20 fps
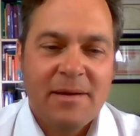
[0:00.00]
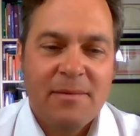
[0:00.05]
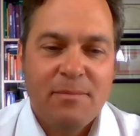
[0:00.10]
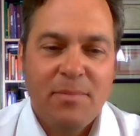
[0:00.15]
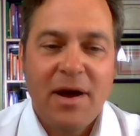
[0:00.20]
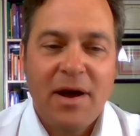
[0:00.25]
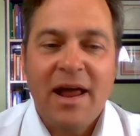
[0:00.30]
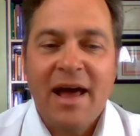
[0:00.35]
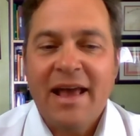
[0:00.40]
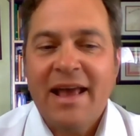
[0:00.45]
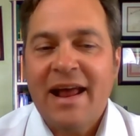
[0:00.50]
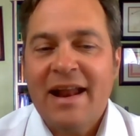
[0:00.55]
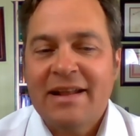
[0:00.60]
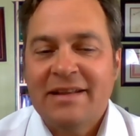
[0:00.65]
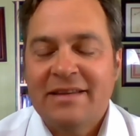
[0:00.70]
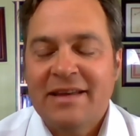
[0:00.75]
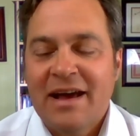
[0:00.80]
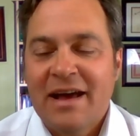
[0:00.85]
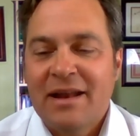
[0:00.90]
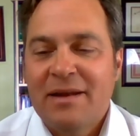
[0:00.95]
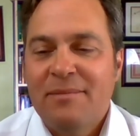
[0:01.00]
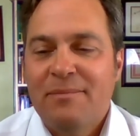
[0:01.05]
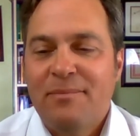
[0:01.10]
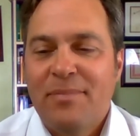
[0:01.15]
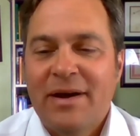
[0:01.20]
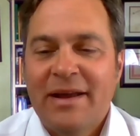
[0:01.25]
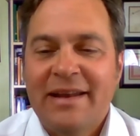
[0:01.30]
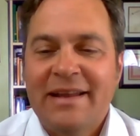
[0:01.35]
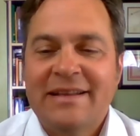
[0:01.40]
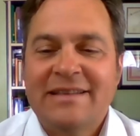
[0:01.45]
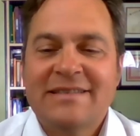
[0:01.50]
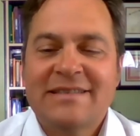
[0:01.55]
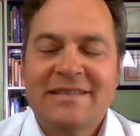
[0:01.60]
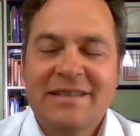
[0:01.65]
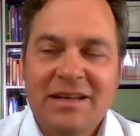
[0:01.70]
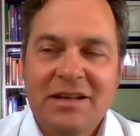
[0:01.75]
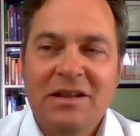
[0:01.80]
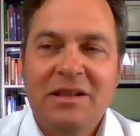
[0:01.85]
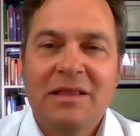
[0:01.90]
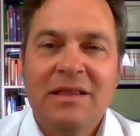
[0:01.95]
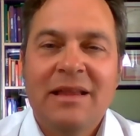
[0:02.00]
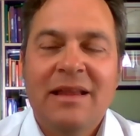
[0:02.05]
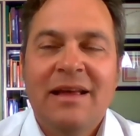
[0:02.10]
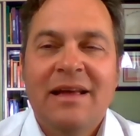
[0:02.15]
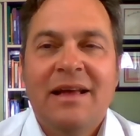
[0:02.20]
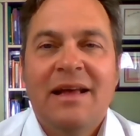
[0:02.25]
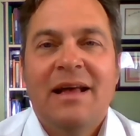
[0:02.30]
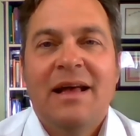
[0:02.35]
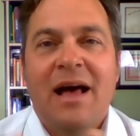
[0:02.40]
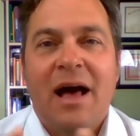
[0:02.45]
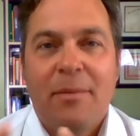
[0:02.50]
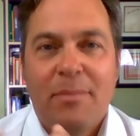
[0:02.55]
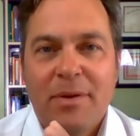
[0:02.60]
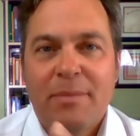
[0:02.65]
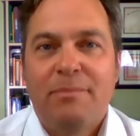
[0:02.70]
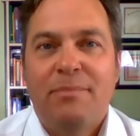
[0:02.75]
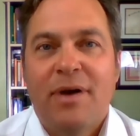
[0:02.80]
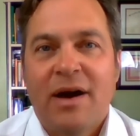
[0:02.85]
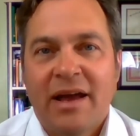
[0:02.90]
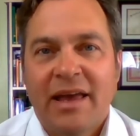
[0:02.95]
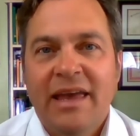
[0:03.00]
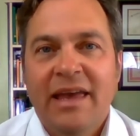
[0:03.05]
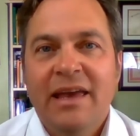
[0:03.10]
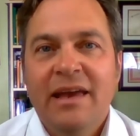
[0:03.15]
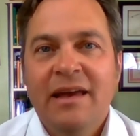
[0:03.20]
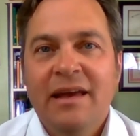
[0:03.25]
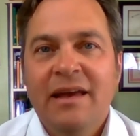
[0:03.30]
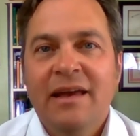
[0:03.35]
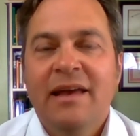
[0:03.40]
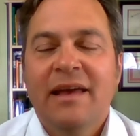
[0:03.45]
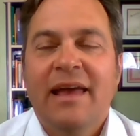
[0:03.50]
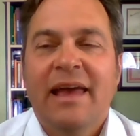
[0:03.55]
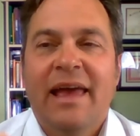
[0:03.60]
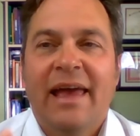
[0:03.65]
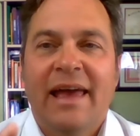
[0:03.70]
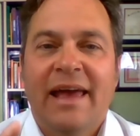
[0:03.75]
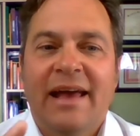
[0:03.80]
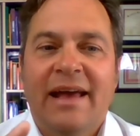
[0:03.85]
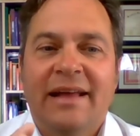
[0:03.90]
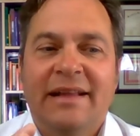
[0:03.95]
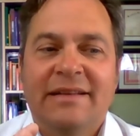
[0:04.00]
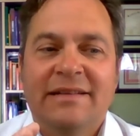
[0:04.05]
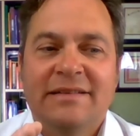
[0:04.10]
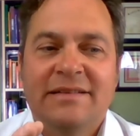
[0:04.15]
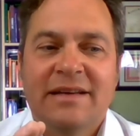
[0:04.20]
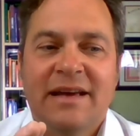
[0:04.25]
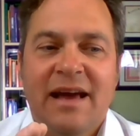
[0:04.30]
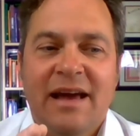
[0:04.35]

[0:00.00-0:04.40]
But I got it done, but it's still a bit buggy, and